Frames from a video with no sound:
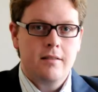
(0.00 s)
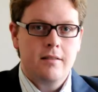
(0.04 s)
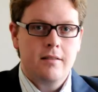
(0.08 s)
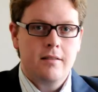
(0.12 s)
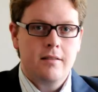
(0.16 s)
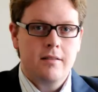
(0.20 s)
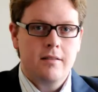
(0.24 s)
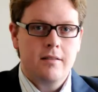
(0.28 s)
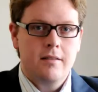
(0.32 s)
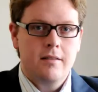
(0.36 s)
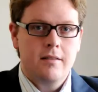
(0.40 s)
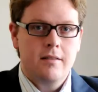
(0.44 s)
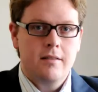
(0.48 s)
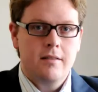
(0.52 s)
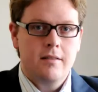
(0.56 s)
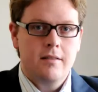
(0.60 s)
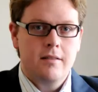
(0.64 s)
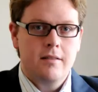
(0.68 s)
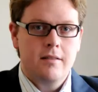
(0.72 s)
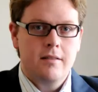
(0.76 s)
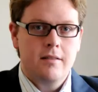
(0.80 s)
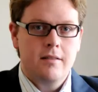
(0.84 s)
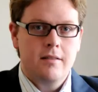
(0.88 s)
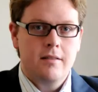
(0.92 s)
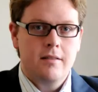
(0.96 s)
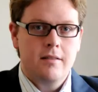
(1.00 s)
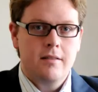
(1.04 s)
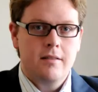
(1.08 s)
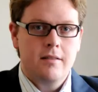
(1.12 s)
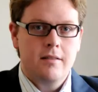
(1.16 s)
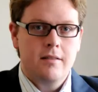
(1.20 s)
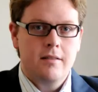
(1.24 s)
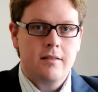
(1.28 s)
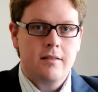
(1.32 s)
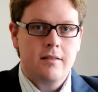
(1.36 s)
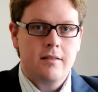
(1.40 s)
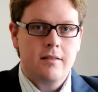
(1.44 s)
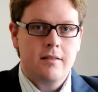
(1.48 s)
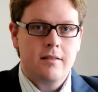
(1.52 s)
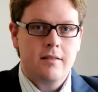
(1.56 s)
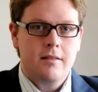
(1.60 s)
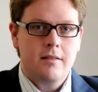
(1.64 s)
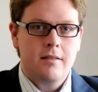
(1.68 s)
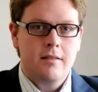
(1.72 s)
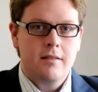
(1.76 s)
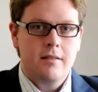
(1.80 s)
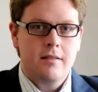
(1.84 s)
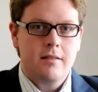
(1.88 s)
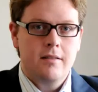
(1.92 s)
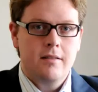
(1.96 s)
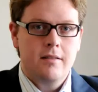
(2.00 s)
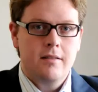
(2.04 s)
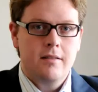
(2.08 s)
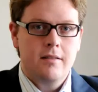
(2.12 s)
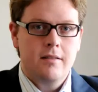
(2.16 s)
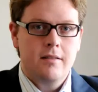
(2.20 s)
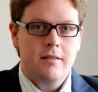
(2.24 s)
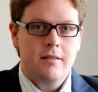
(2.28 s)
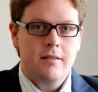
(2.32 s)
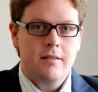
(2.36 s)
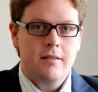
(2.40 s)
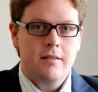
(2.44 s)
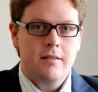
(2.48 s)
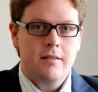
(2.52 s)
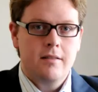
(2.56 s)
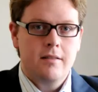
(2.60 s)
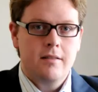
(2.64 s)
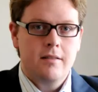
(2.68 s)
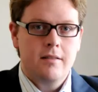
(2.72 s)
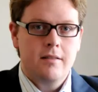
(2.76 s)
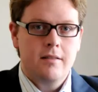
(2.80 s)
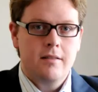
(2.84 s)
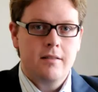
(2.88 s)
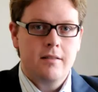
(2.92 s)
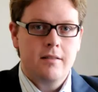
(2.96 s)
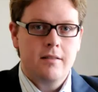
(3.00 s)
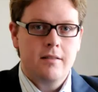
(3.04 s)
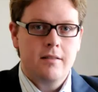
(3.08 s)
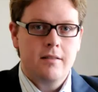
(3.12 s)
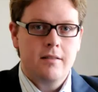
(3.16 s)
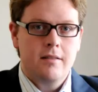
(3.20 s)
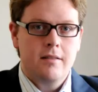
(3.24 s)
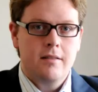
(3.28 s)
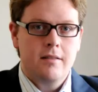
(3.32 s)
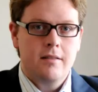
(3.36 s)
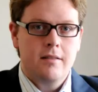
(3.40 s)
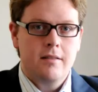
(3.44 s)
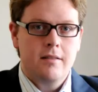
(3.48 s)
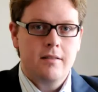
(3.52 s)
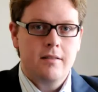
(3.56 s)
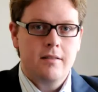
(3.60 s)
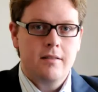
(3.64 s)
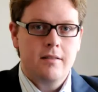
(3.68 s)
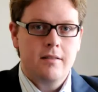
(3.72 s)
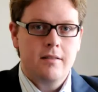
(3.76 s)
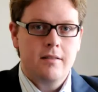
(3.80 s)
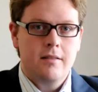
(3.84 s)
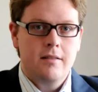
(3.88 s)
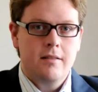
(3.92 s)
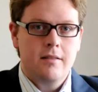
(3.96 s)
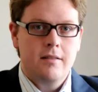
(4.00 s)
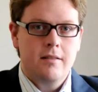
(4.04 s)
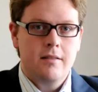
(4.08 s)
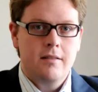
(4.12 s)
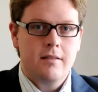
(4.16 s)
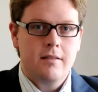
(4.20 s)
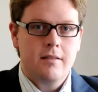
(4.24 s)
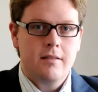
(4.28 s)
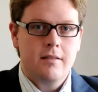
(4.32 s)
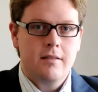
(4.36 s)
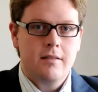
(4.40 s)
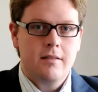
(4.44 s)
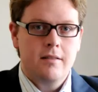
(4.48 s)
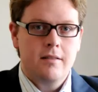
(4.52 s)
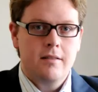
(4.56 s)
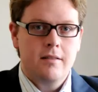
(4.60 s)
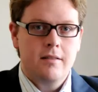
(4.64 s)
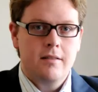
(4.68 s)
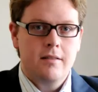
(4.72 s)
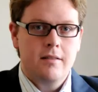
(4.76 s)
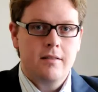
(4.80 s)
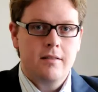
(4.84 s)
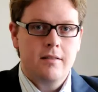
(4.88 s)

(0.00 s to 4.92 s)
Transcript: (no lip movement)